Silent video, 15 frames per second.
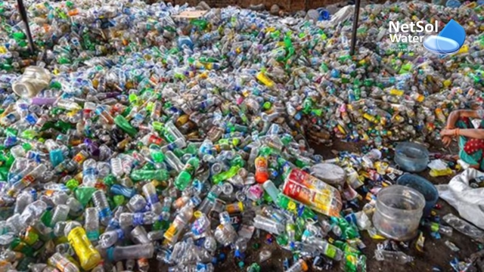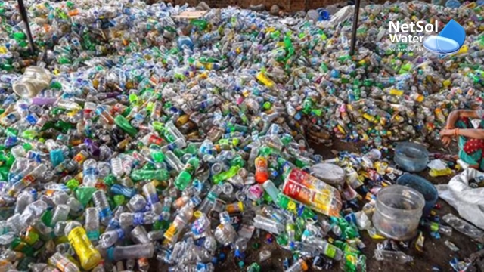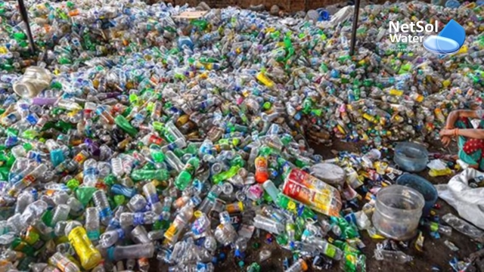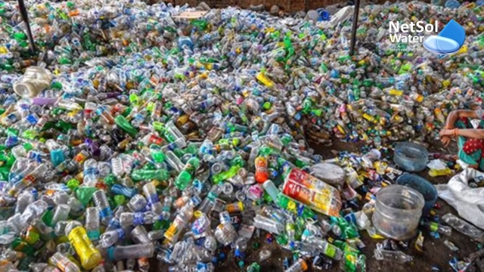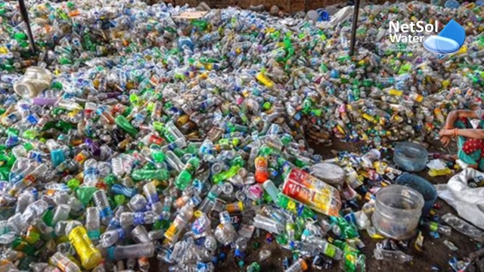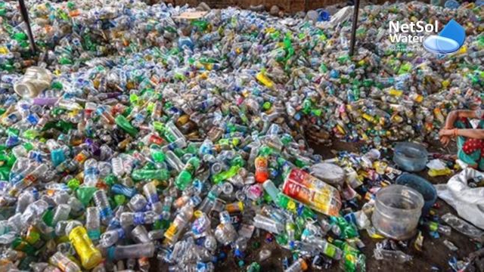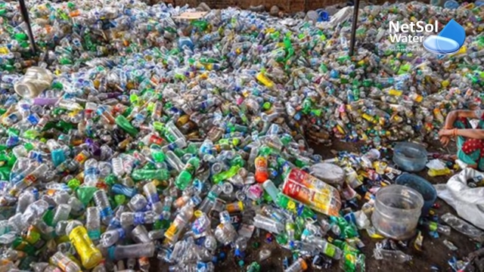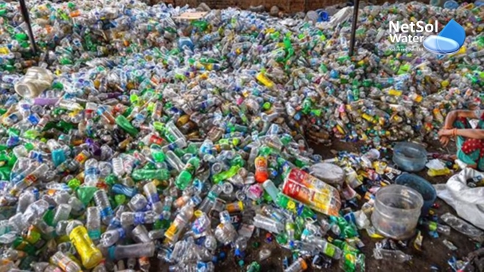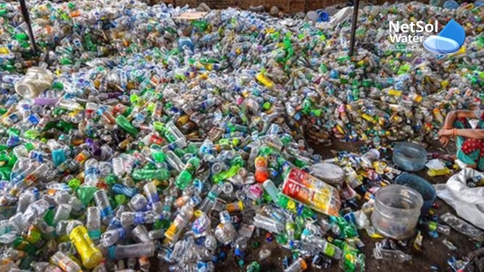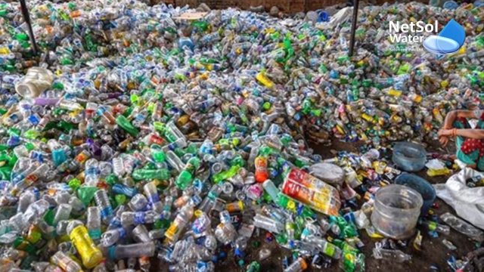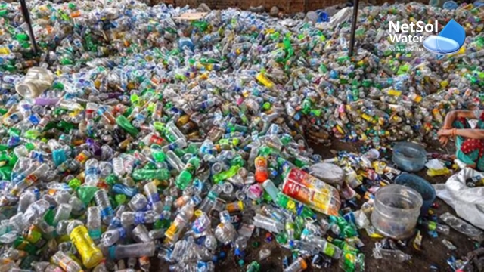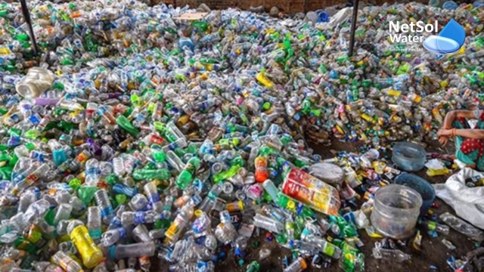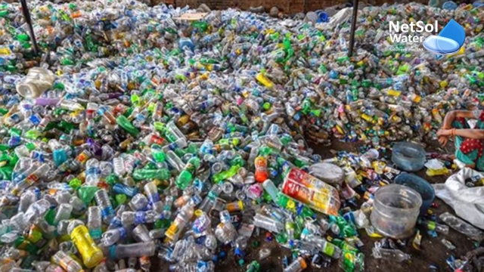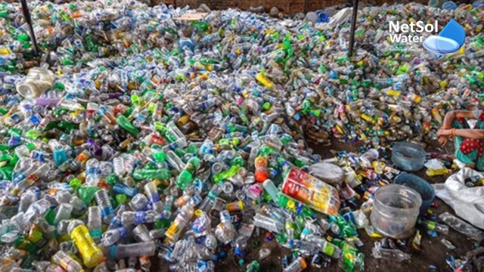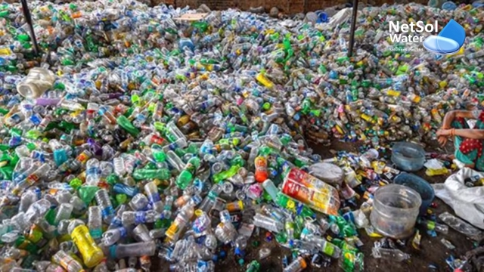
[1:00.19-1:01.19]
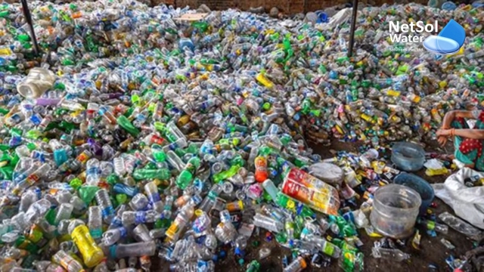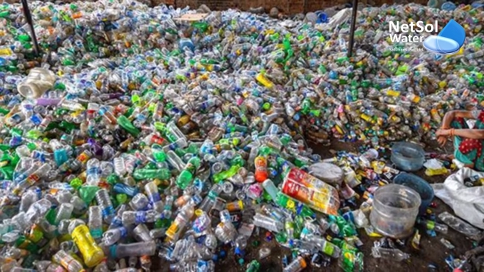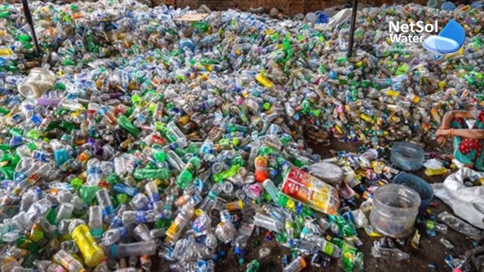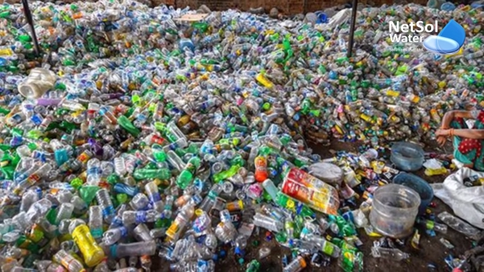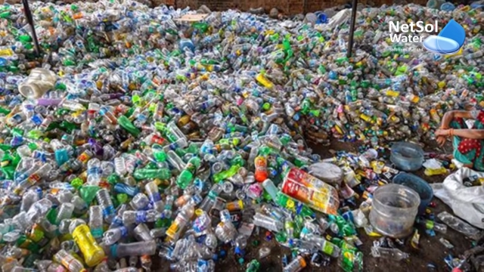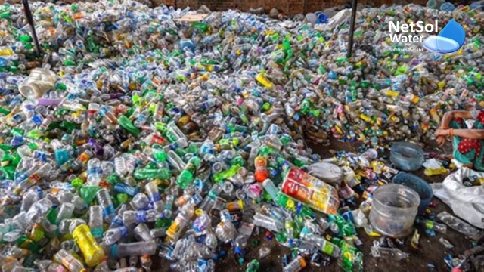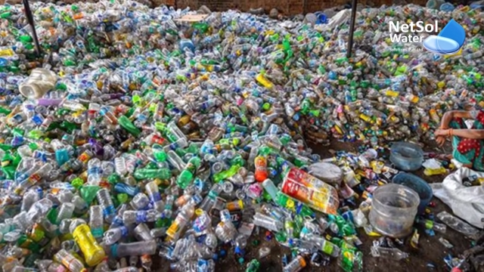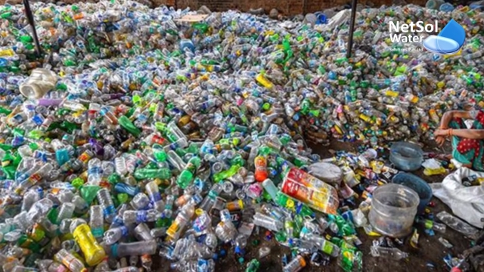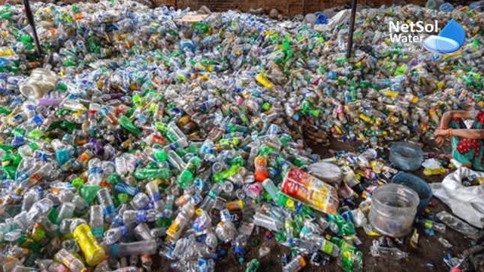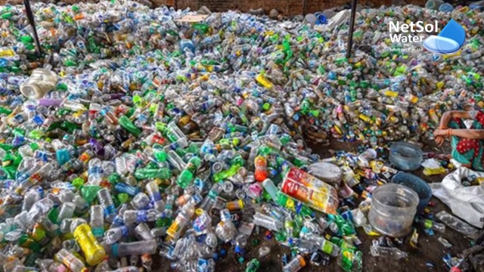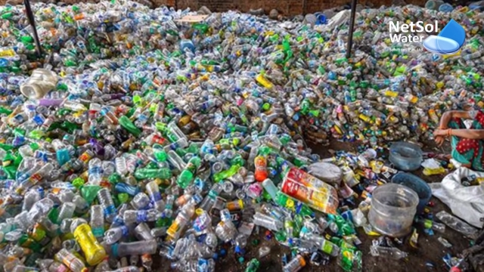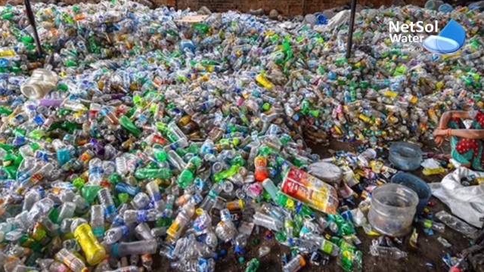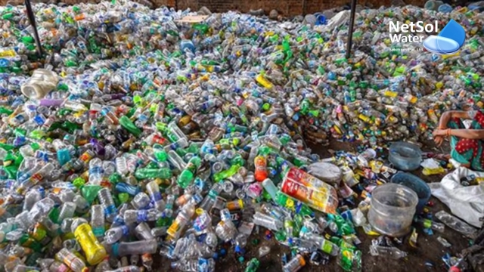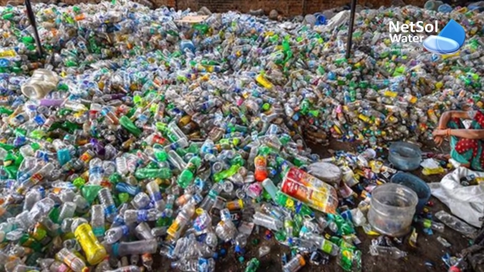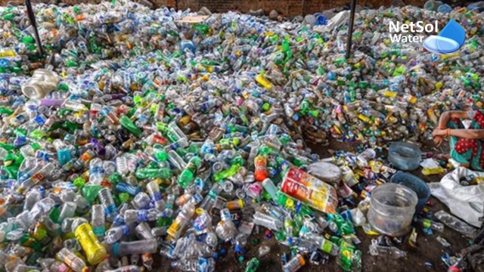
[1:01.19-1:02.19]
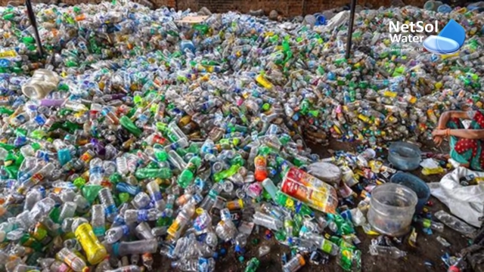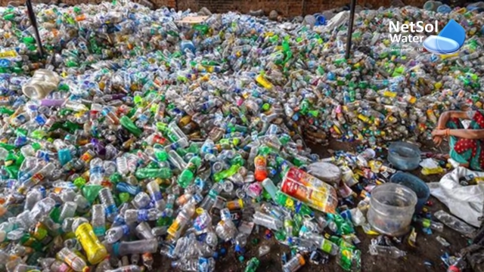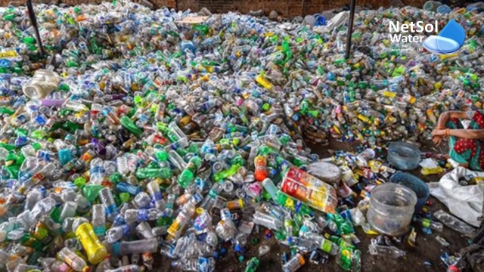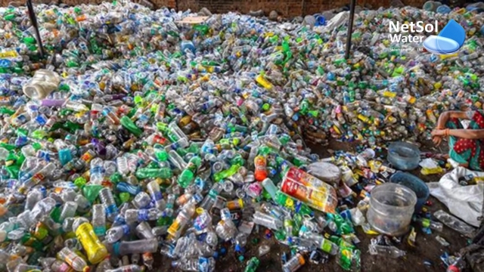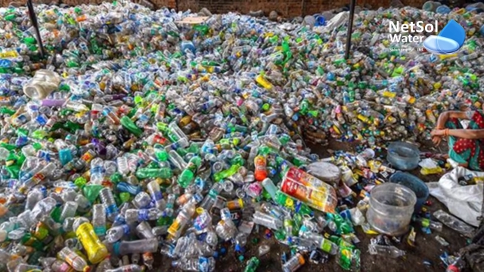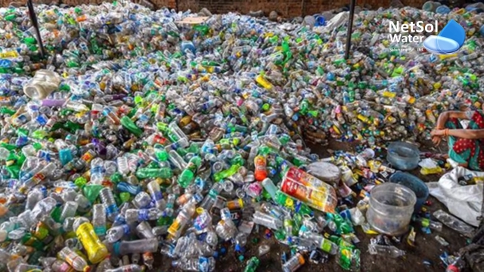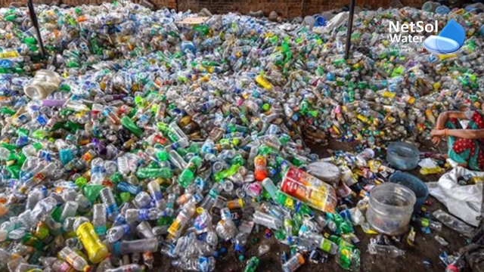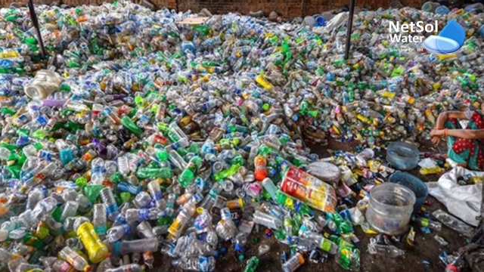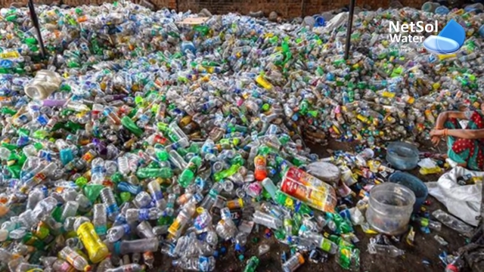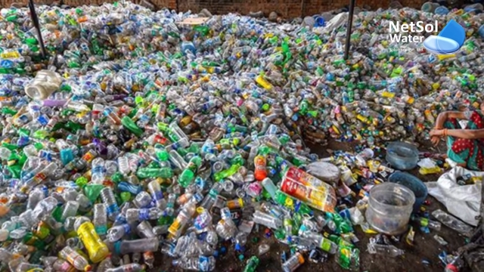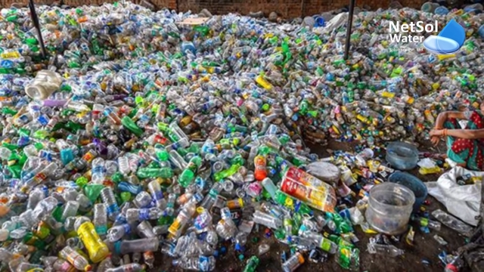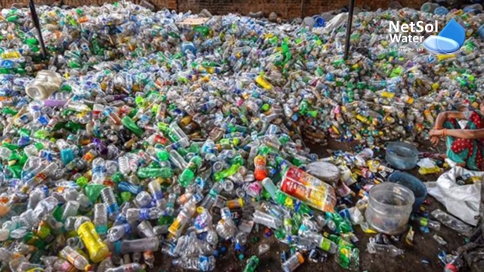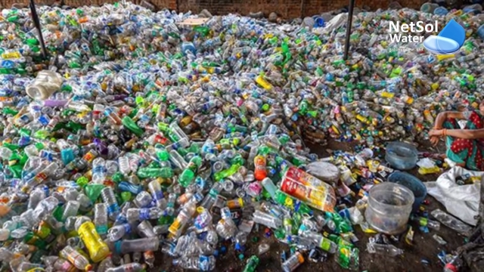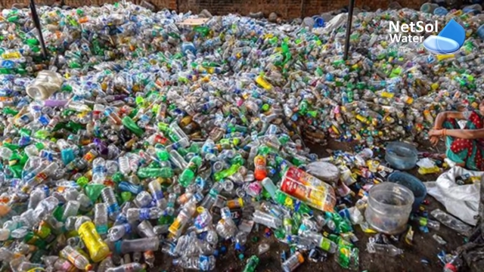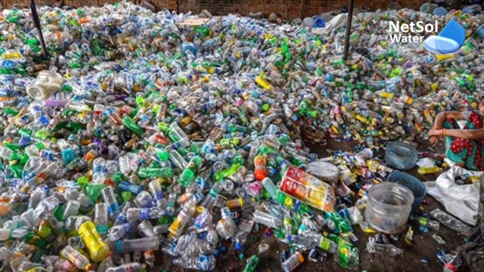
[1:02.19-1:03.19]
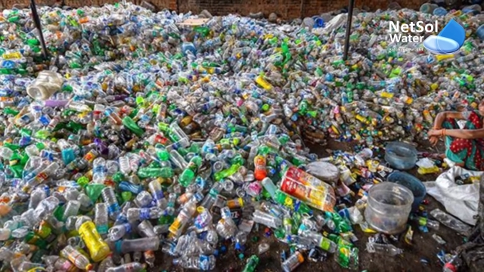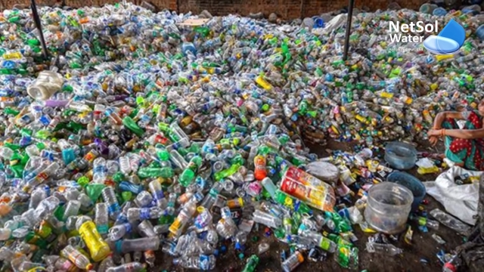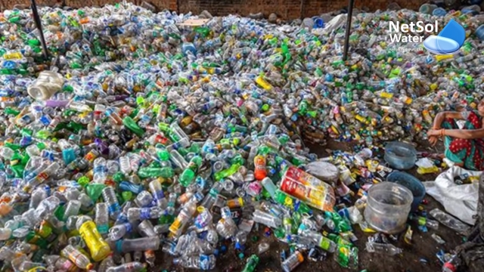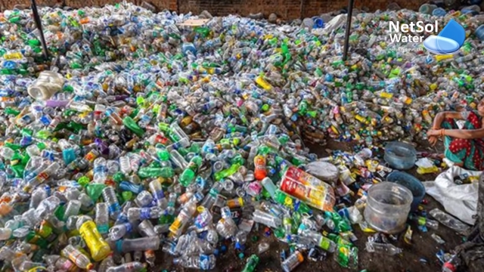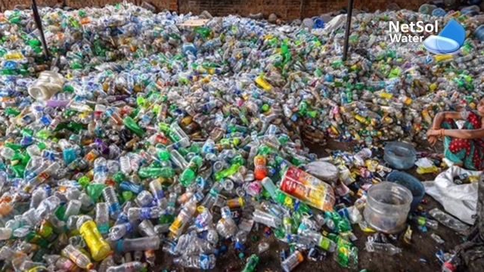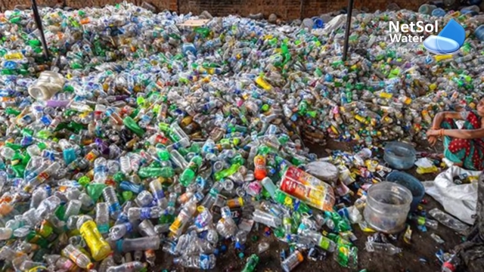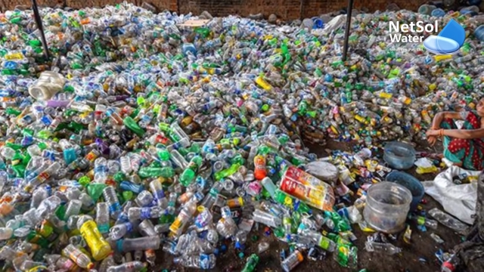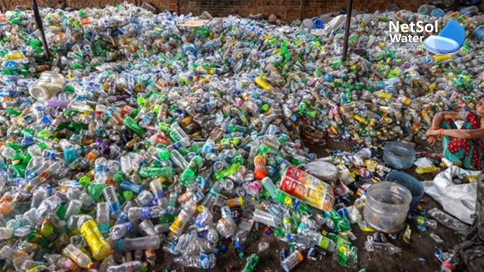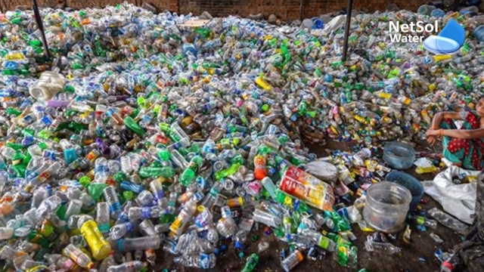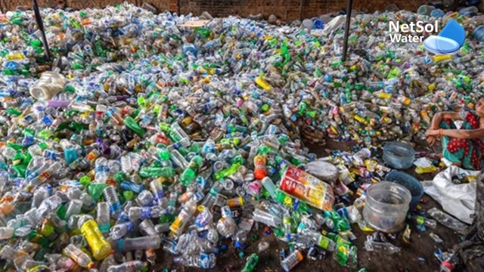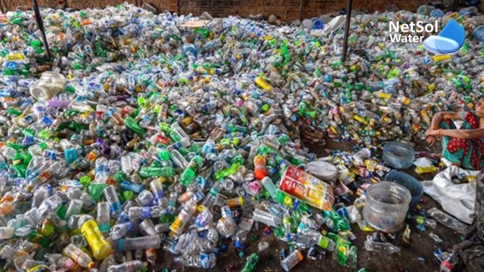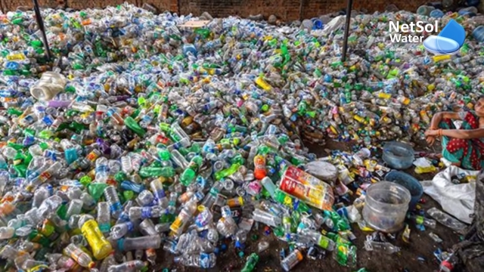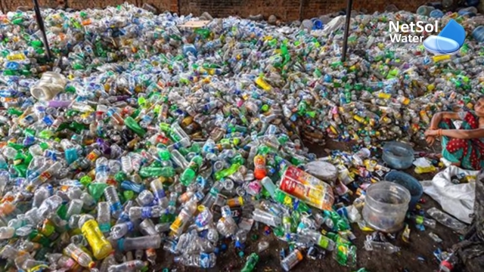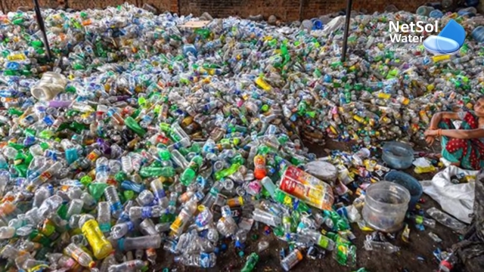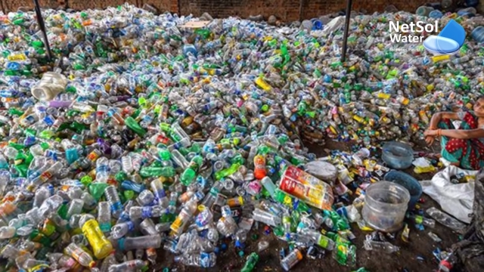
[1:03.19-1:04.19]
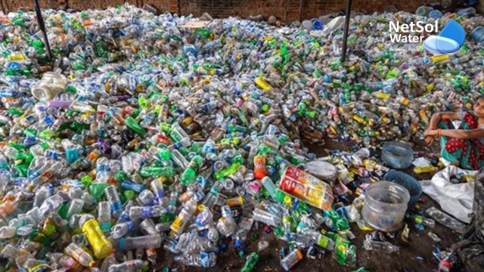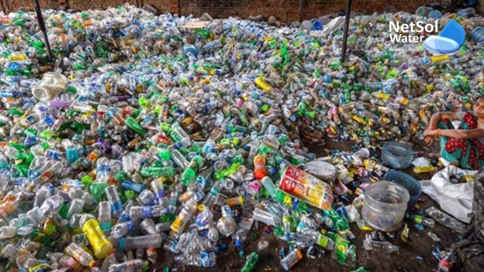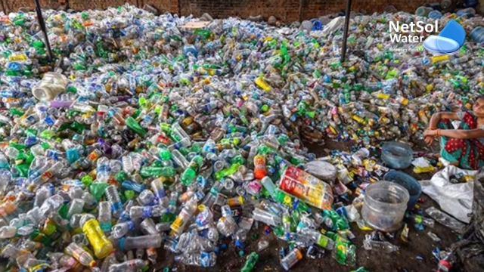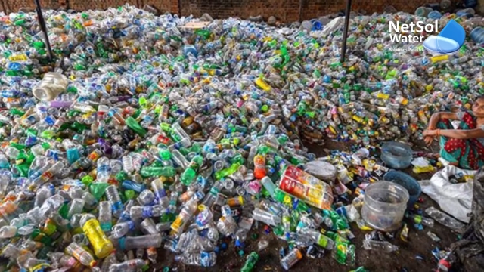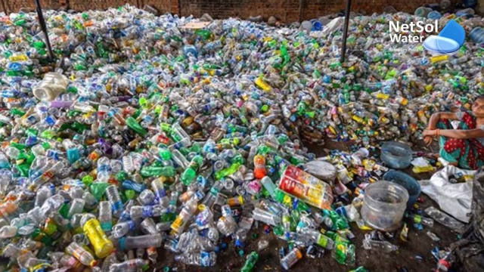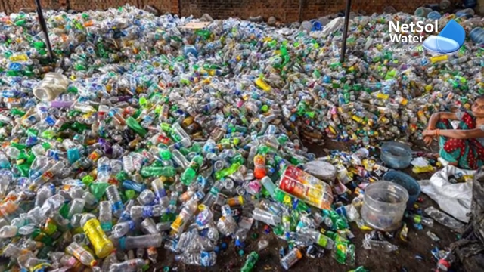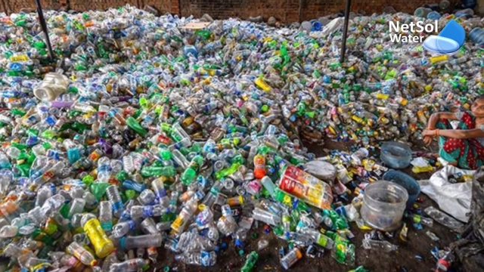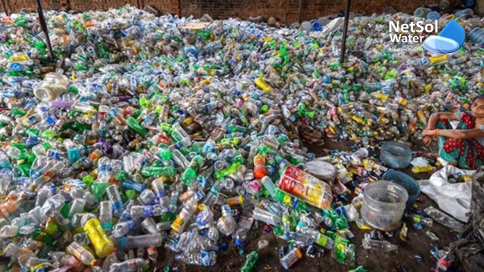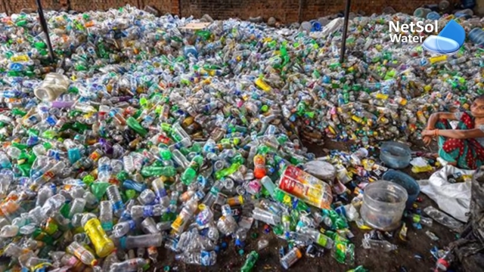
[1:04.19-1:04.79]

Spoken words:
Nobody's mouth can be seen.